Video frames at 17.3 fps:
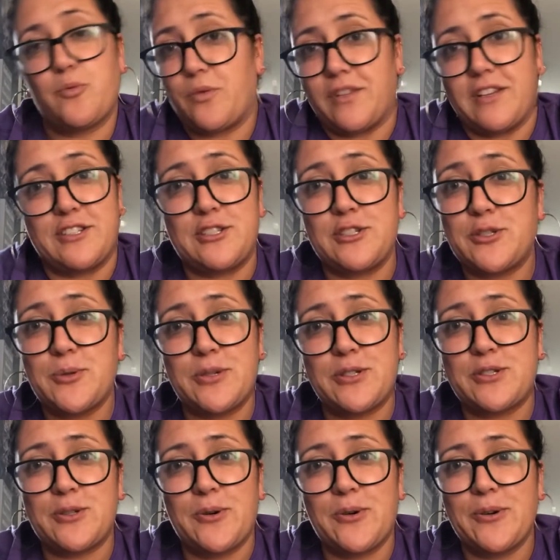listen to a
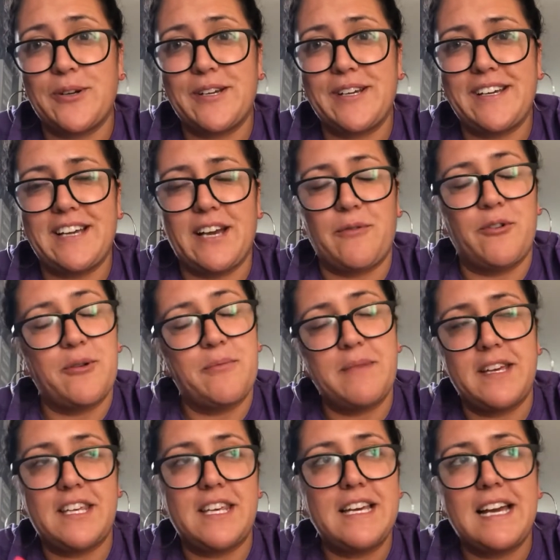story, I won't
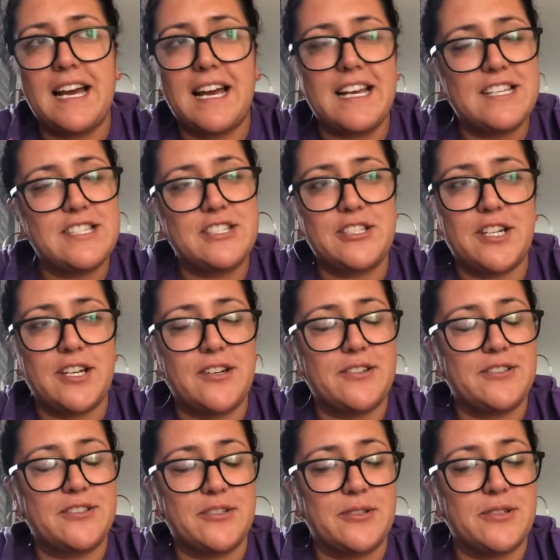make you guys, you
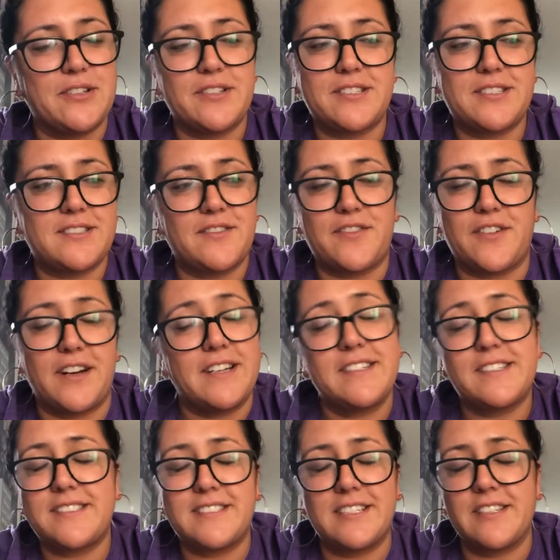know, do this
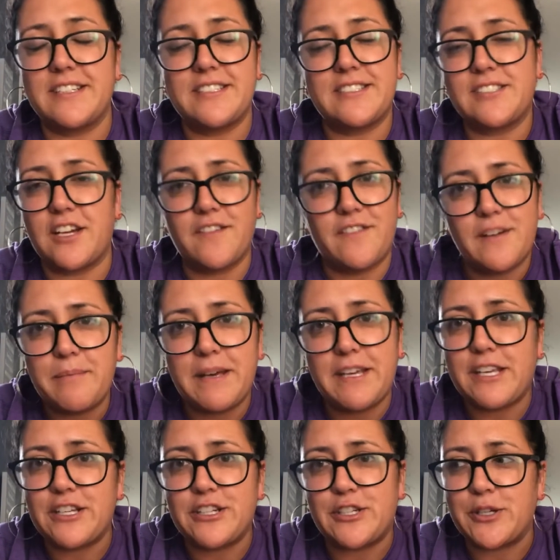fun, silly stuff I
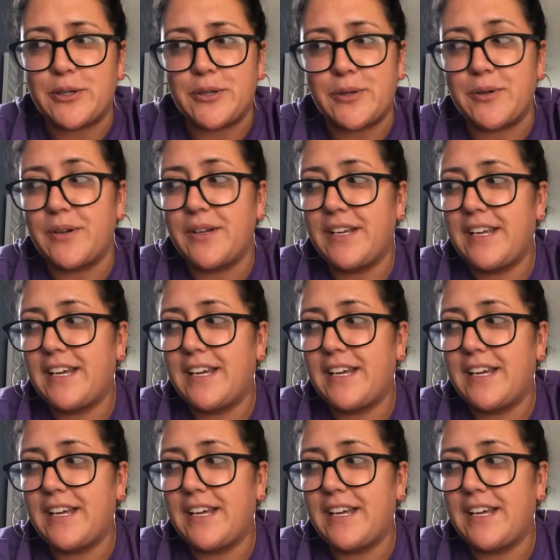make you do.